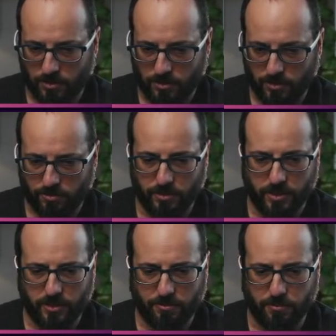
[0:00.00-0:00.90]

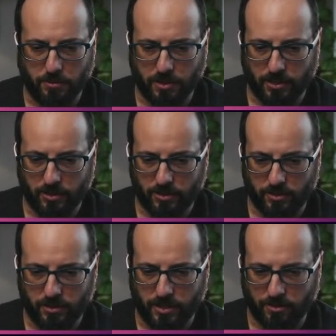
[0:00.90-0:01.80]
Well, maybe
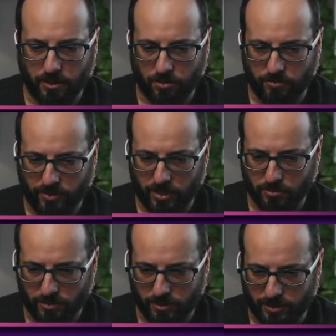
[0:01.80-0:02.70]
not create a whole fresh
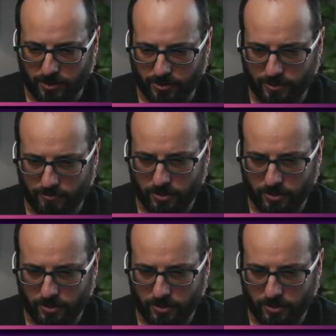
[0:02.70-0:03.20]
one.